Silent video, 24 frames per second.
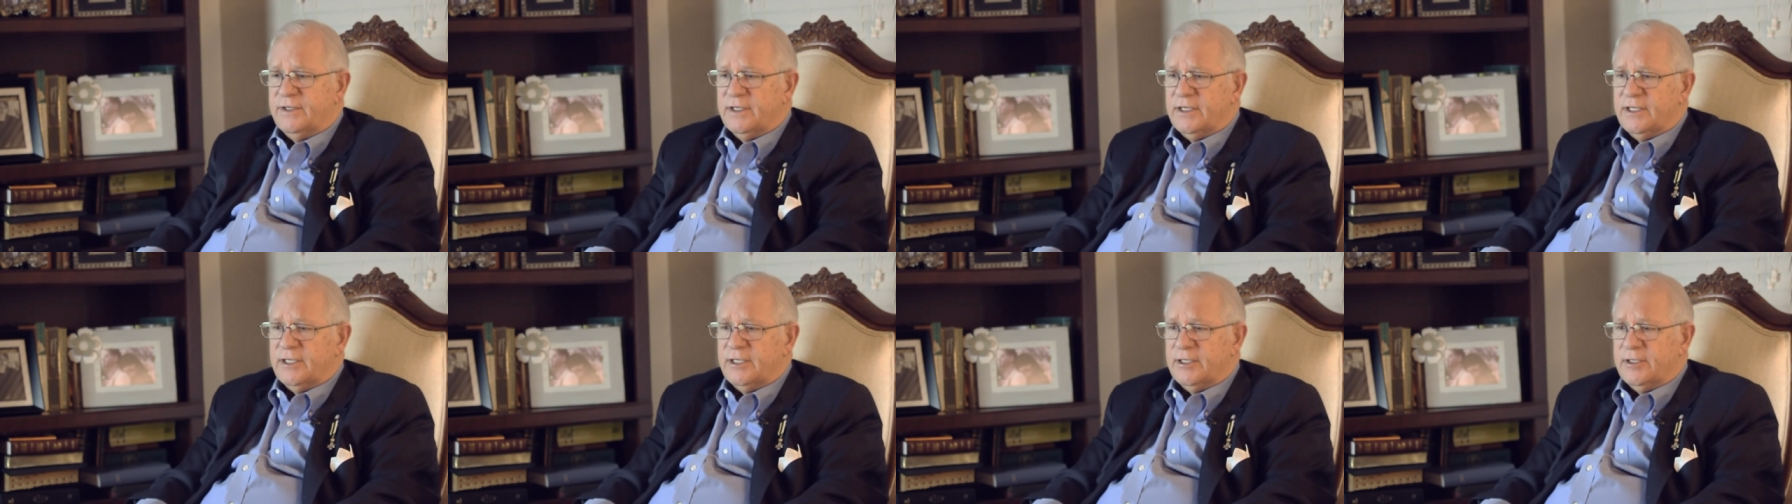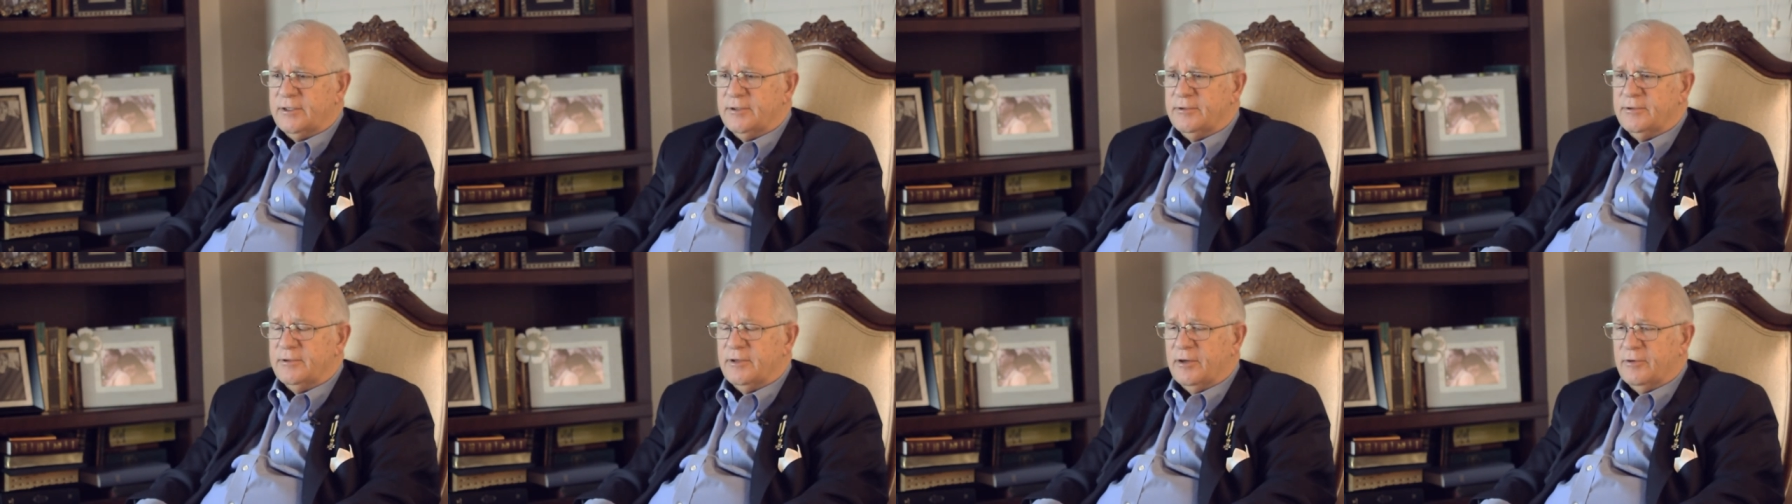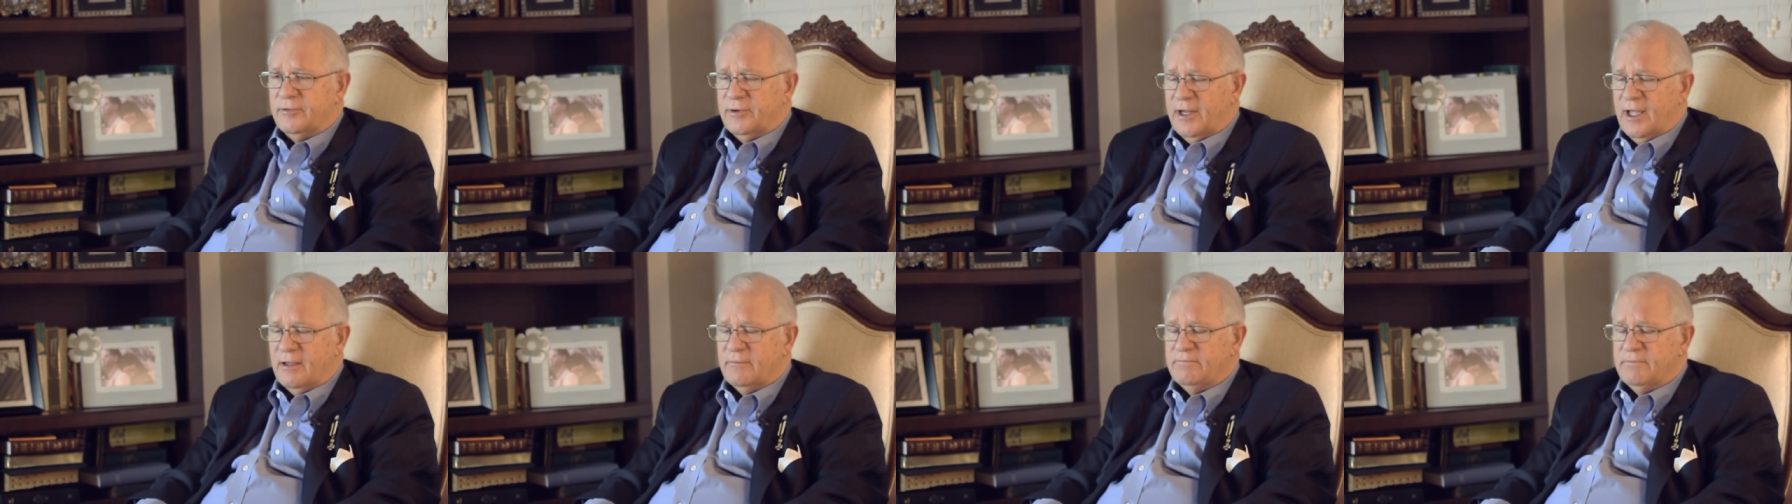
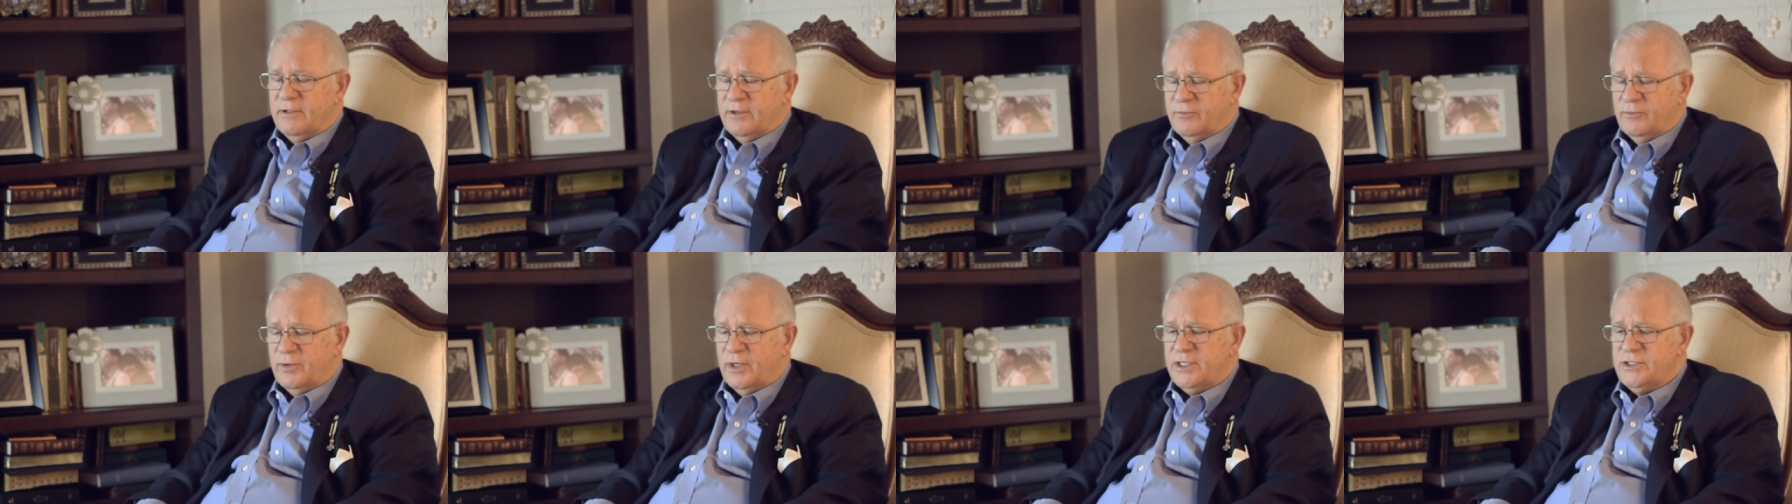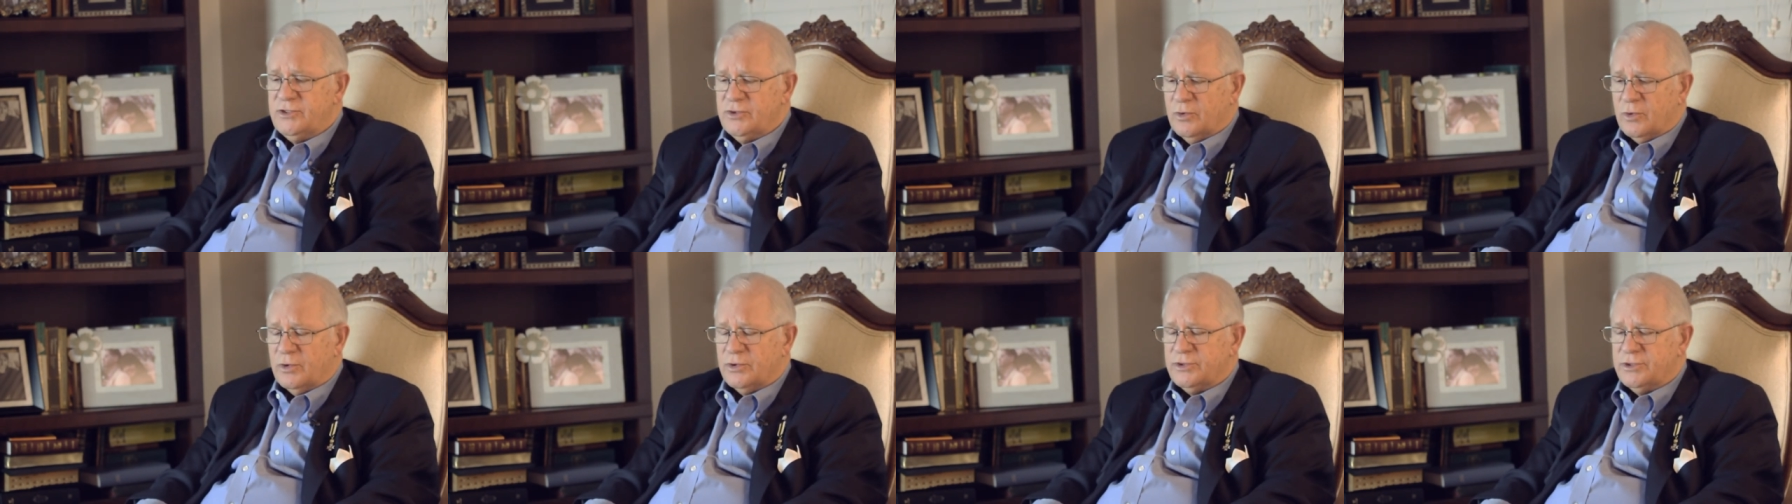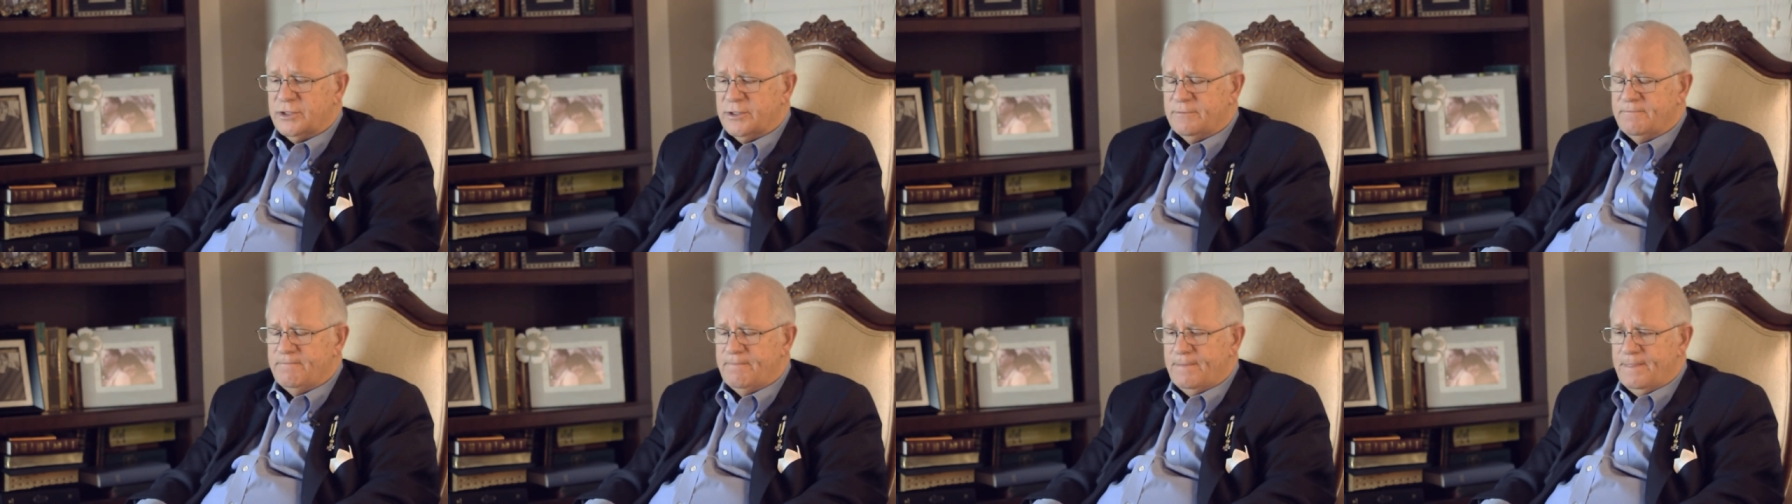around Midway, Georgia.